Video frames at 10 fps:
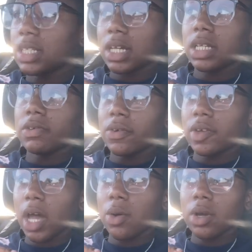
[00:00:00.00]
second of
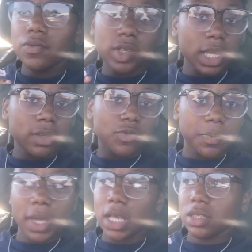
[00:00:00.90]
every hour, every day
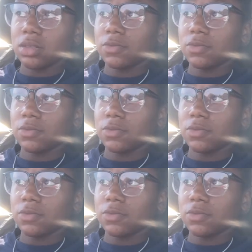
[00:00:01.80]
for the past